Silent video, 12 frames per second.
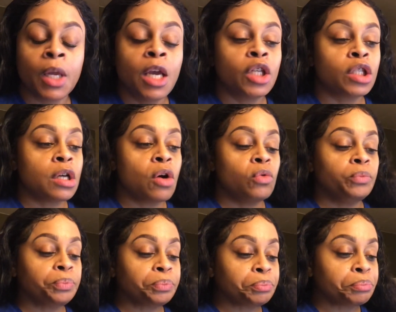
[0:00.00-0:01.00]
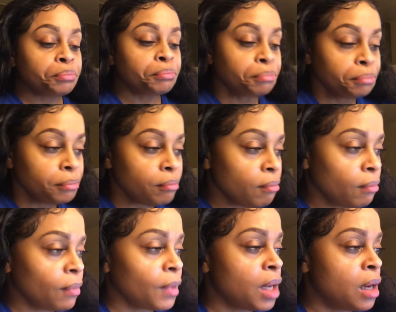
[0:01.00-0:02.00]
So
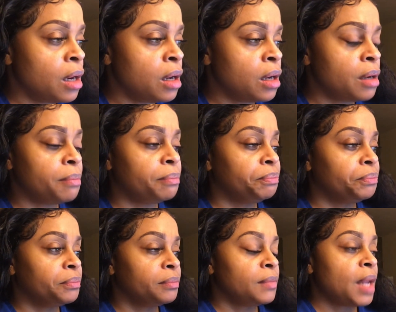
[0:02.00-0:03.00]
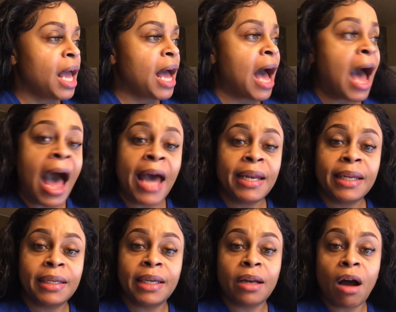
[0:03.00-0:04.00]
I
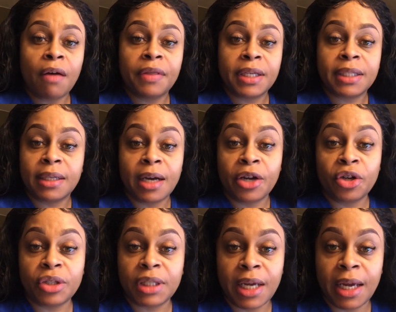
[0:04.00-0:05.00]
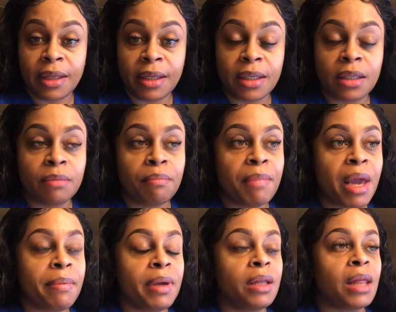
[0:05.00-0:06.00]
didn't get all this and understand this
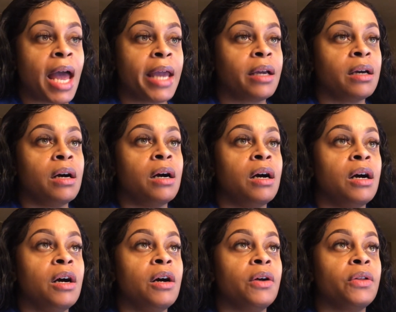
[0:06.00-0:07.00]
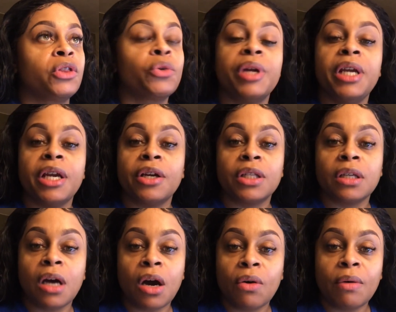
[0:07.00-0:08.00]
maybe like 3 years
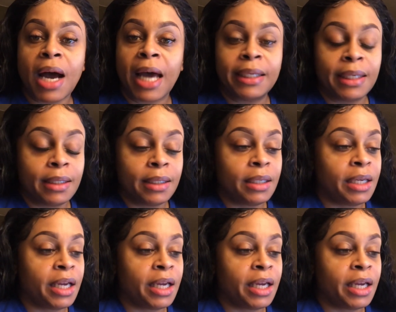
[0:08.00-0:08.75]
ago. I didn't get